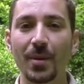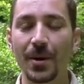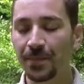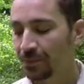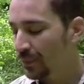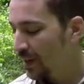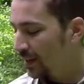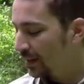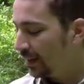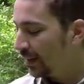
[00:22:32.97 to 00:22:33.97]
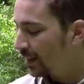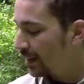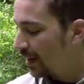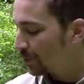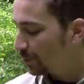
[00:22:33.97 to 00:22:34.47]
But cleaning
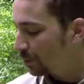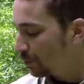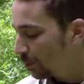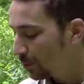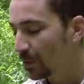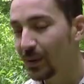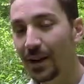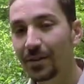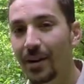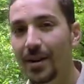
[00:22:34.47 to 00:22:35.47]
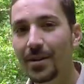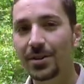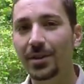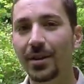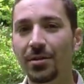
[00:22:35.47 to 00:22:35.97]
an actual water bladder out
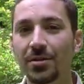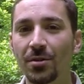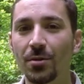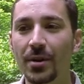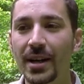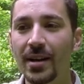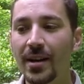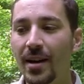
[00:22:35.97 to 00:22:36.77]
is another story,